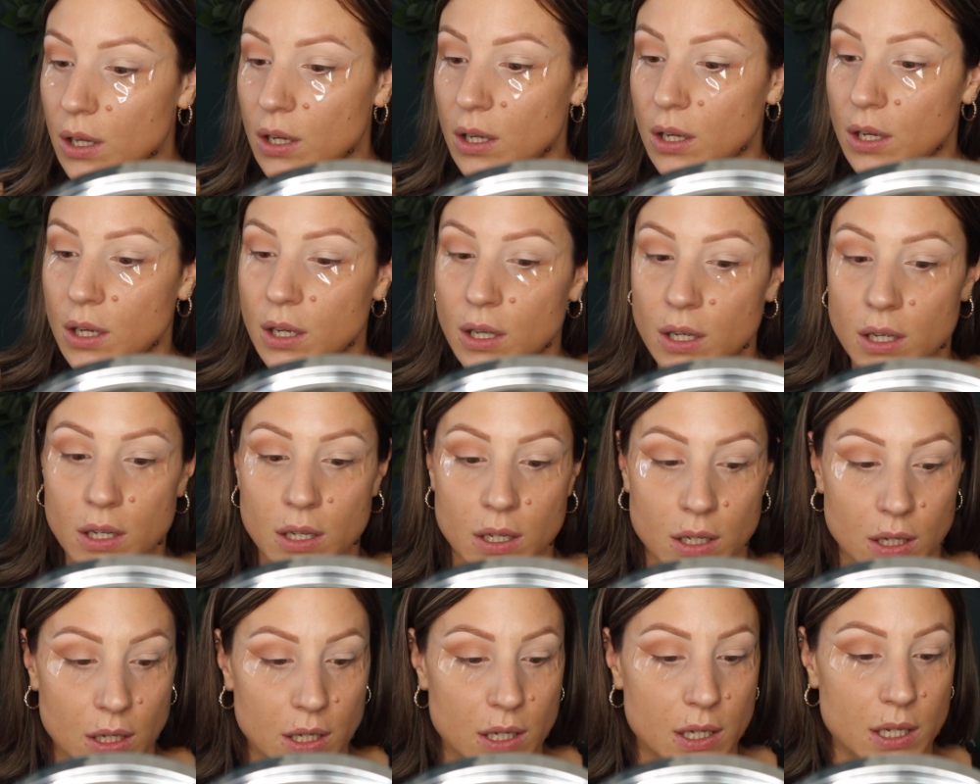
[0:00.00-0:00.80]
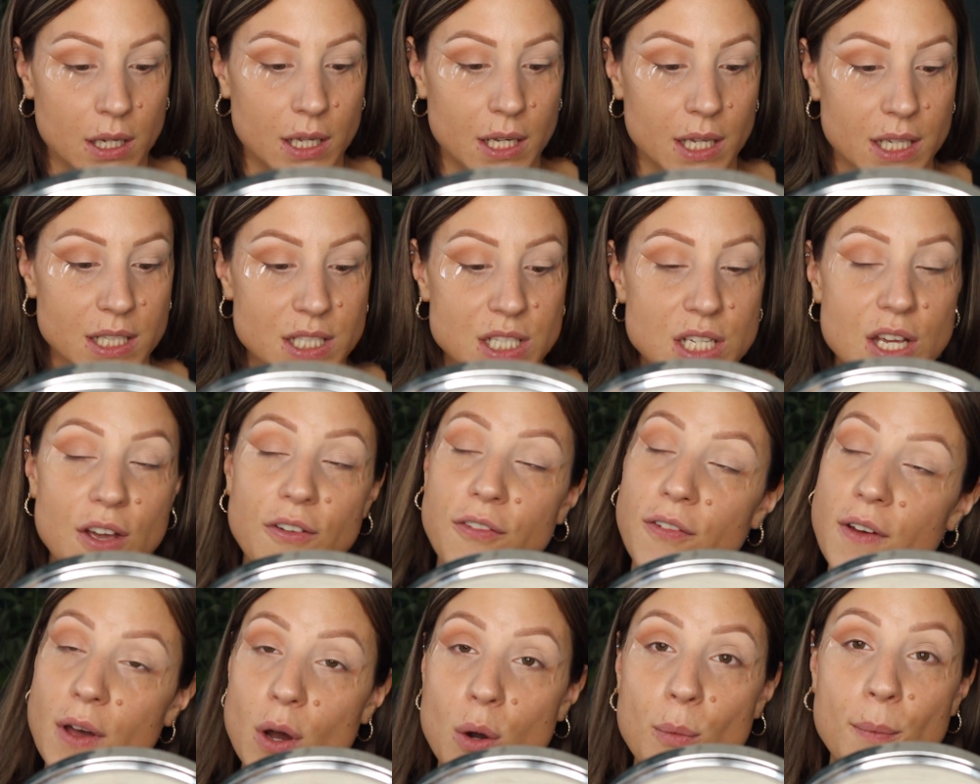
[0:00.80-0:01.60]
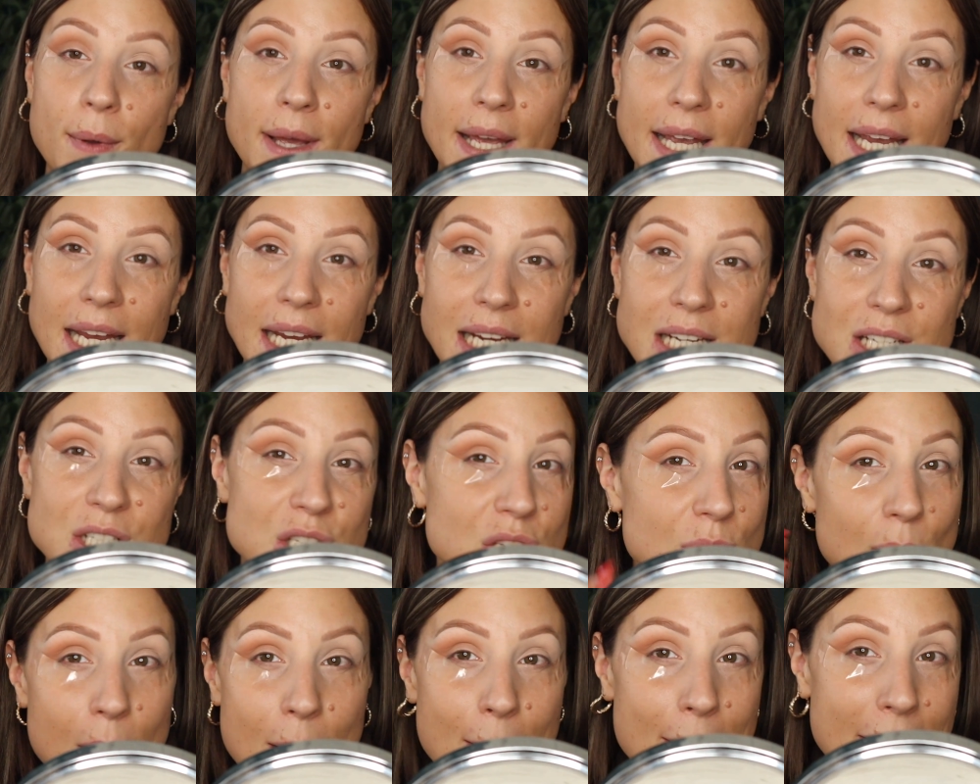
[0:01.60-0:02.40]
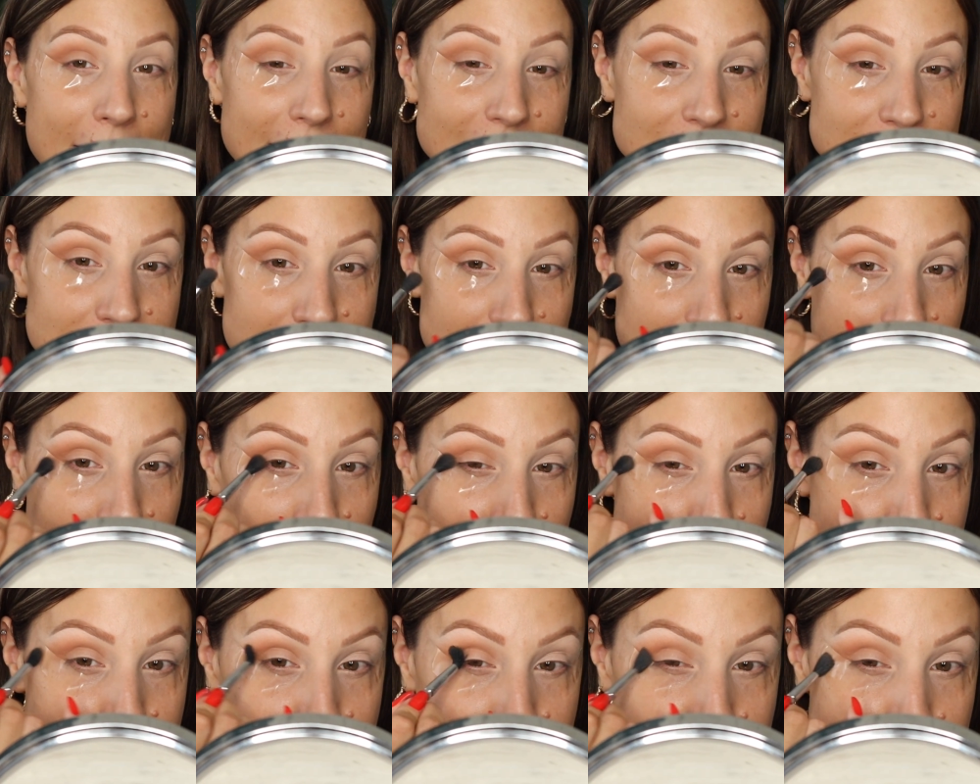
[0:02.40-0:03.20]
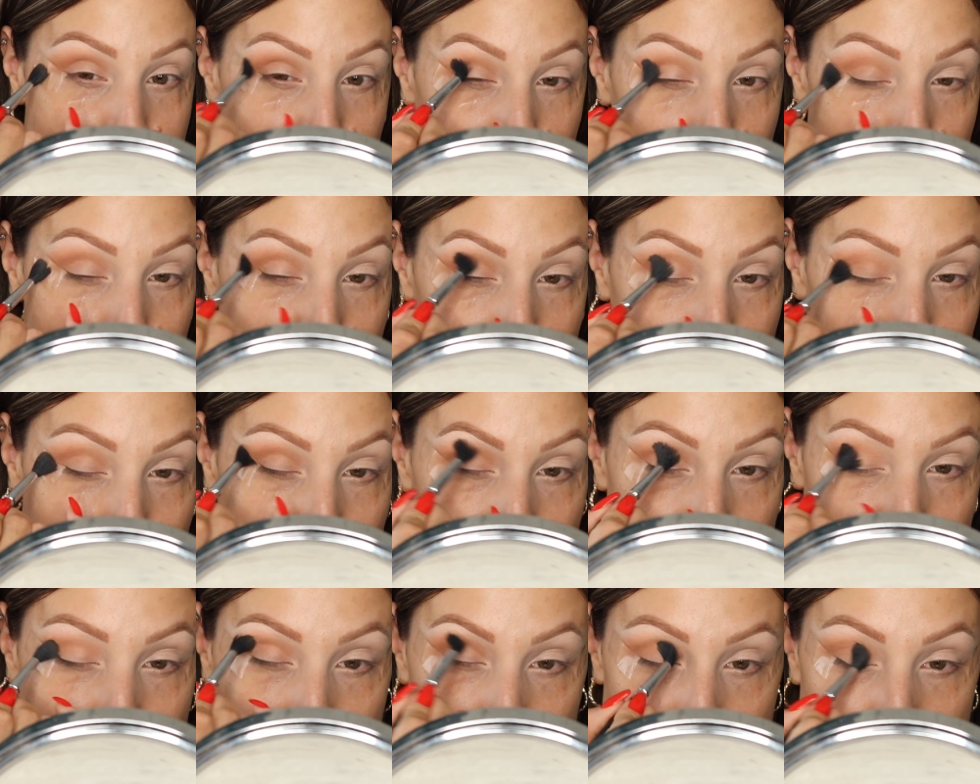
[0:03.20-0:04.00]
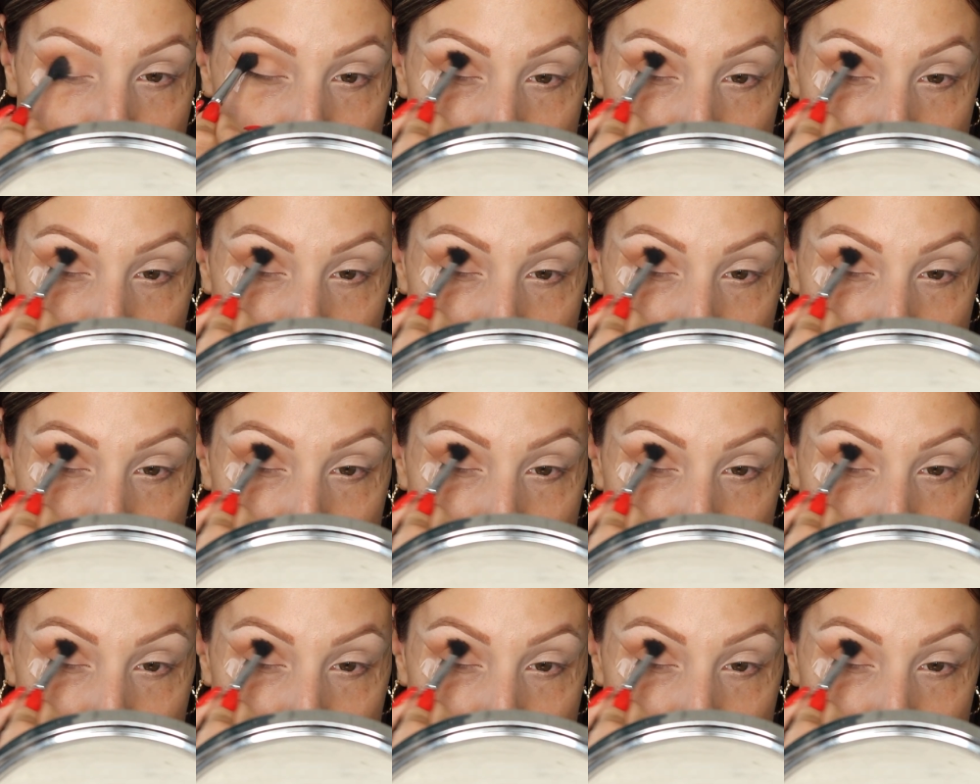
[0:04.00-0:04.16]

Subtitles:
Do you feel me? Do I make sense? I don't know.